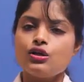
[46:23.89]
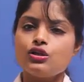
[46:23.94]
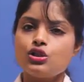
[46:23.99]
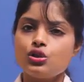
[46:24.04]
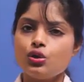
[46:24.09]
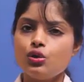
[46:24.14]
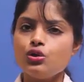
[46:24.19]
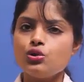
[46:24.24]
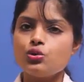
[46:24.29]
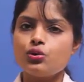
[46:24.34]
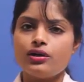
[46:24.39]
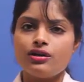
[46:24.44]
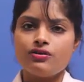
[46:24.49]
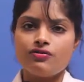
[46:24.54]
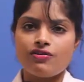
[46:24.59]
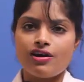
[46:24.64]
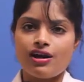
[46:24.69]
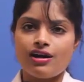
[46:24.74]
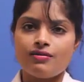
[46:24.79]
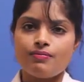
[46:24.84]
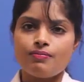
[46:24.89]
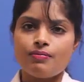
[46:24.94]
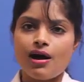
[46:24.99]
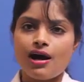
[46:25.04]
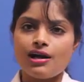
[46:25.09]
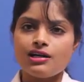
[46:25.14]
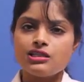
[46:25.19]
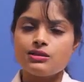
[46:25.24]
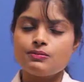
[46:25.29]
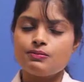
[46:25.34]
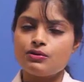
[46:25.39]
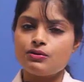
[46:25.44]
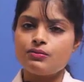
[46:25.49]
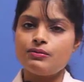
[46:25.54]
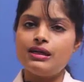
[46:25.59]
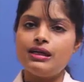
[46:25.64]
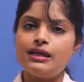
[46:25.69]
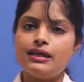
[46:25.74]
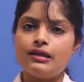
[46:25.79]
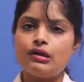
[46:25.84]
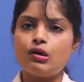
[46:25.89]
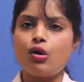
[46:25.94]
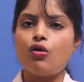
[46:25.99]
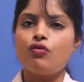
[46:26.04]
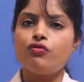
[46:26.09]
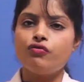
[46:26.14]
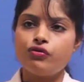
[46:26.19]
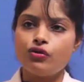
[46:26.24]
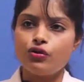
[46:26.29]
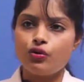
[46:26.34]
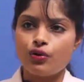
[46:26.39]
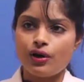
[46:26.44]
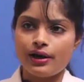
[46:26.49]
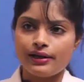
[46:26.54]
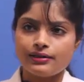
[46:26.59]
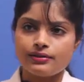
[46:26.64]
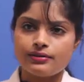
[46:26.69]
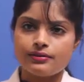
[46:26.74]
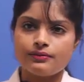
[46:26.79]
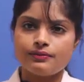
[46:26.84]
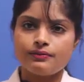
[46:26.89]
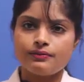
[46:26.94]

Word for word: two hundred twenty-five parts per million of fluoride.